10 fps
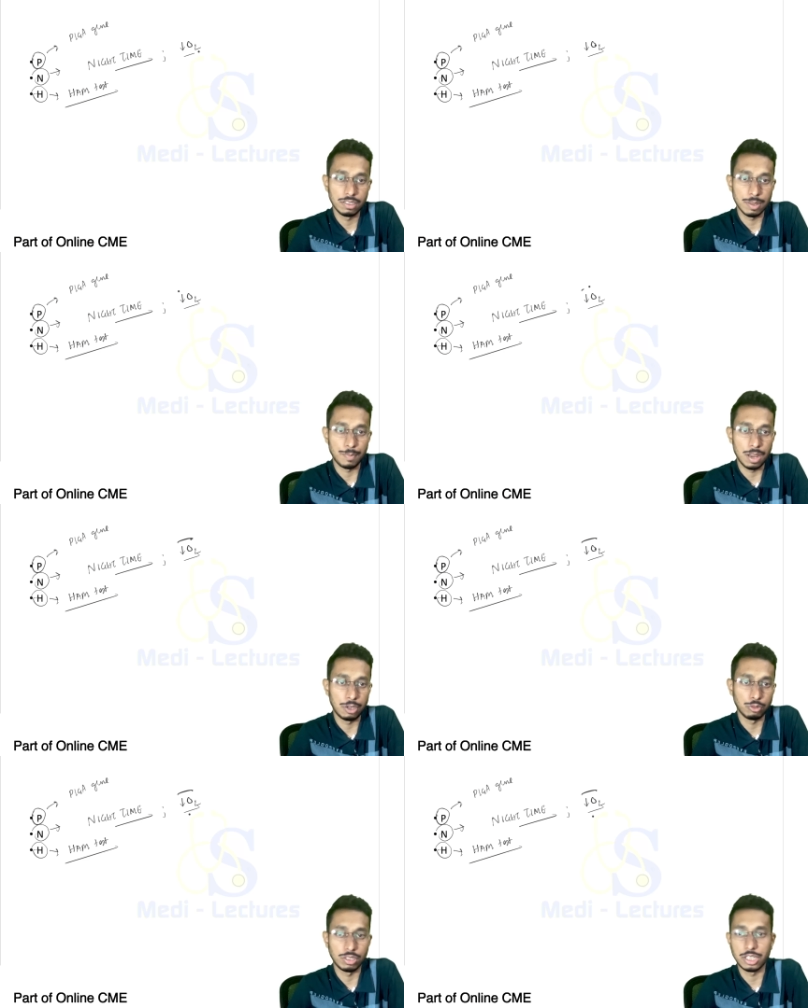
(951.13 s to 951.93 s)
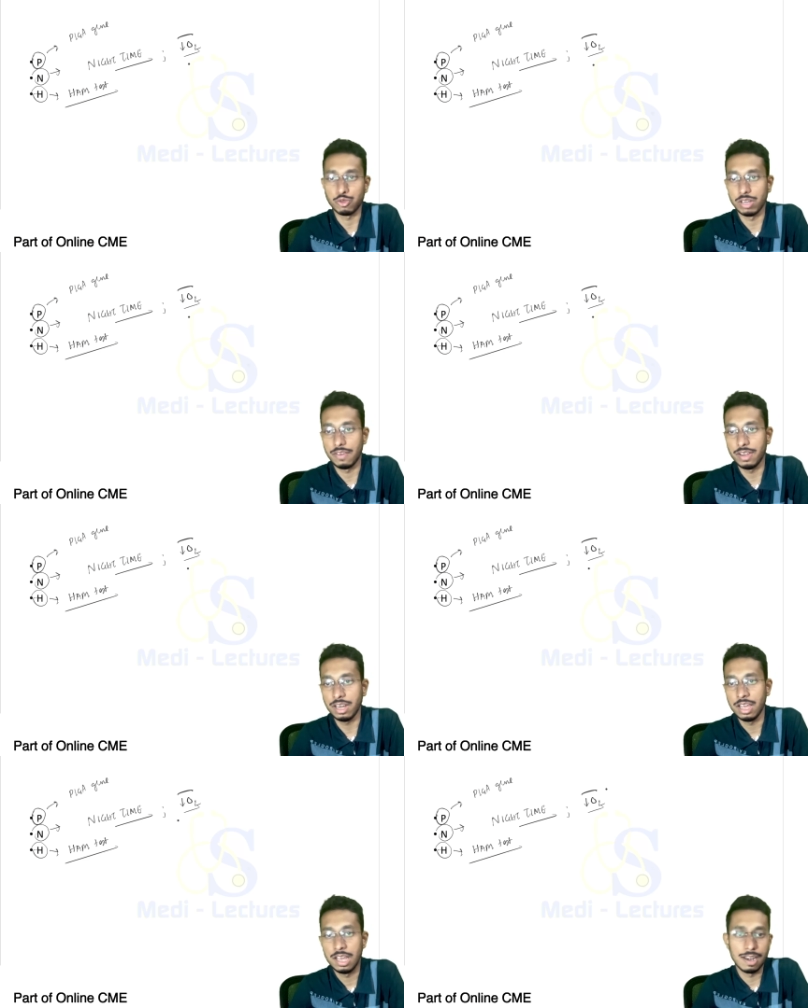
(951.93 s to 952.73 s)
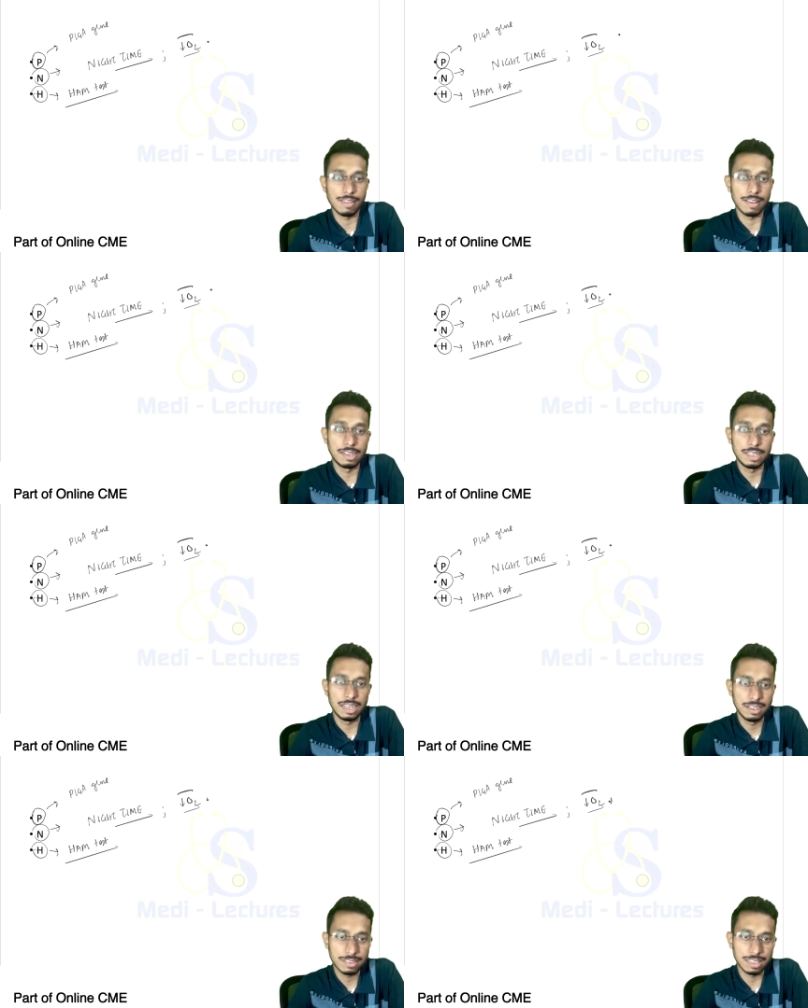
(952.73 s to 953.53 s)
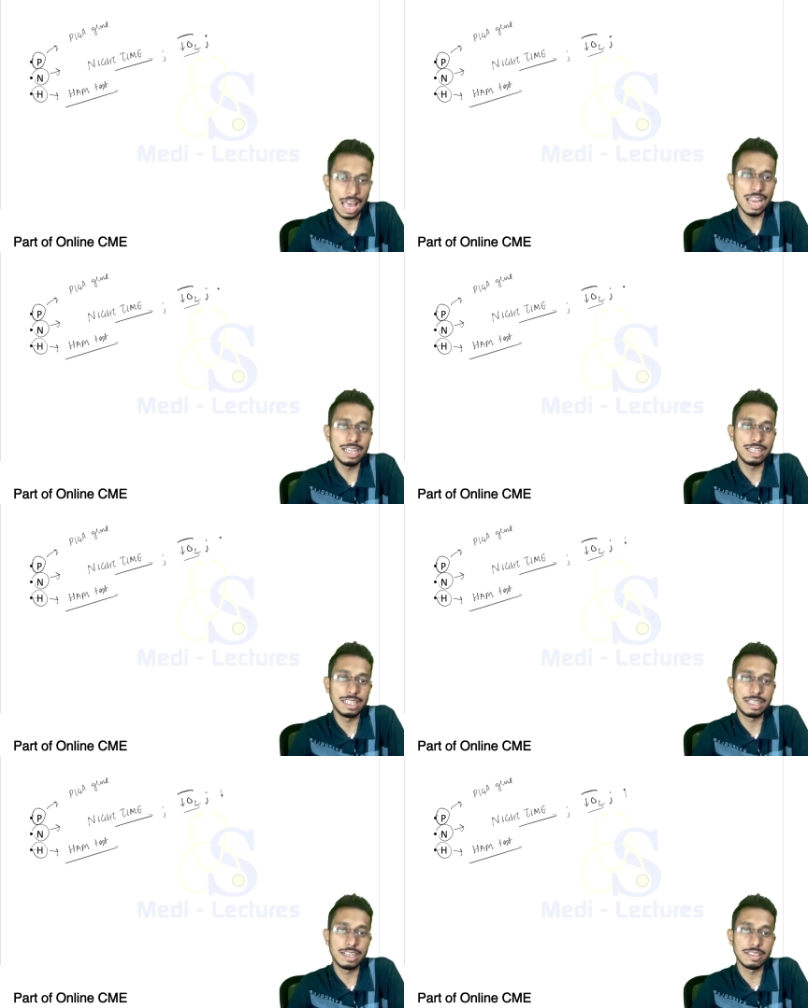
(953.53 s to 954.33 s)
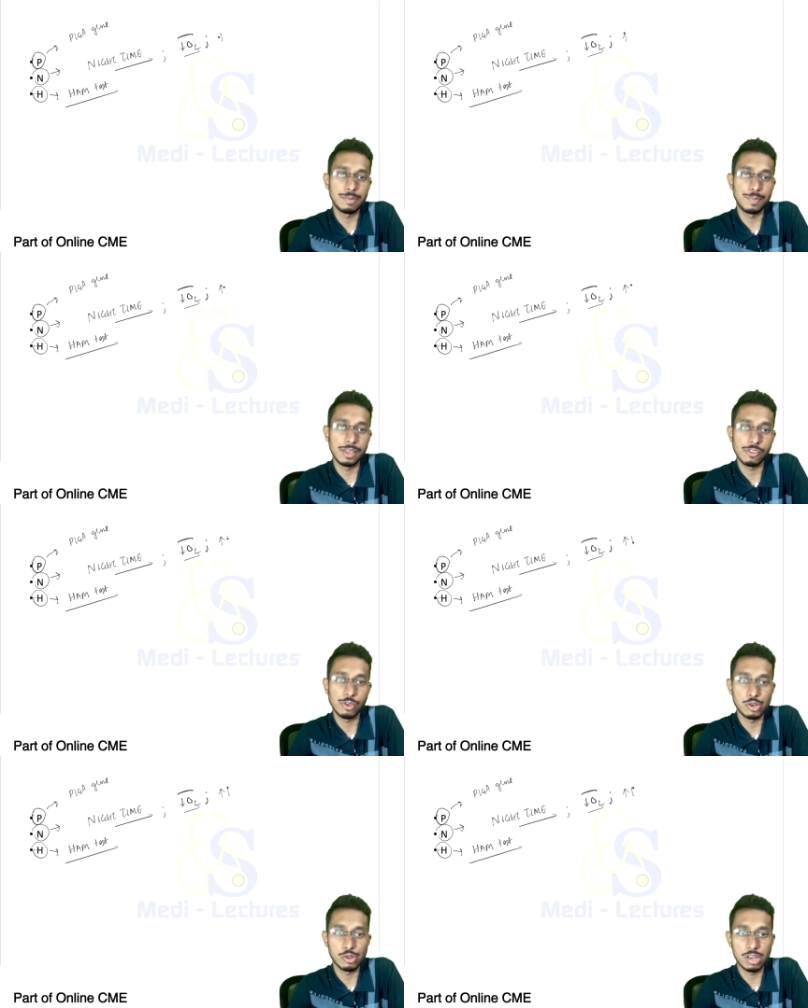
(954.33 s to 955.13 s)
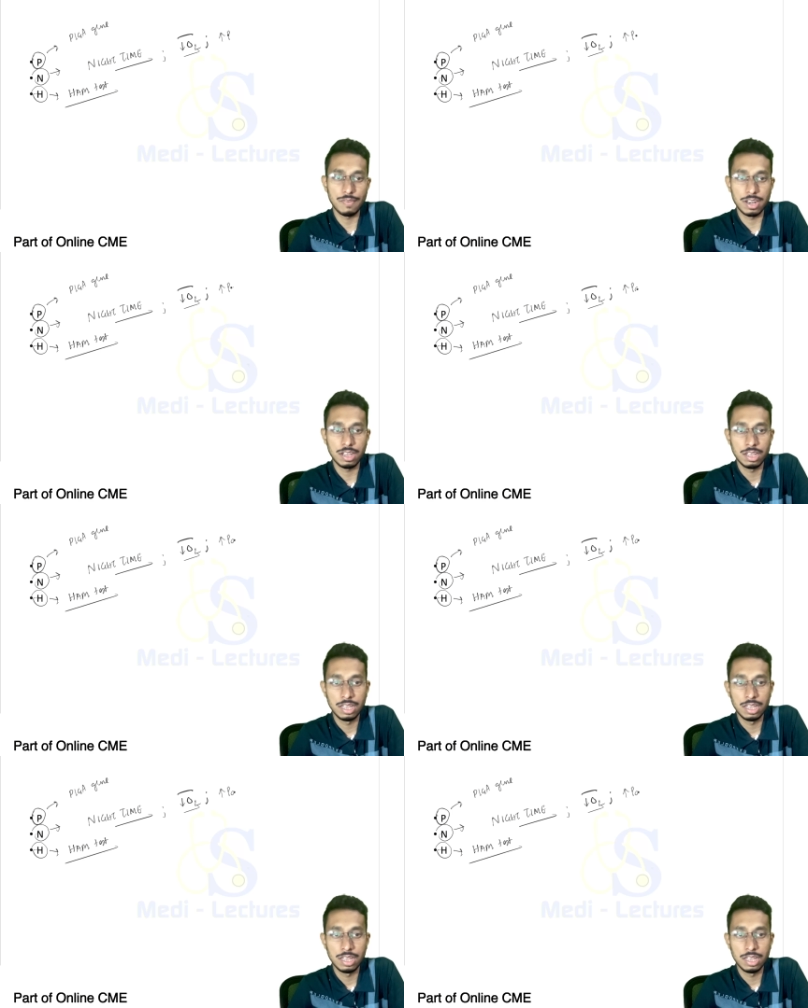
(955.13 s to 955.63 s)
supply to the tissue level resulting in slight increase in pso 2 level.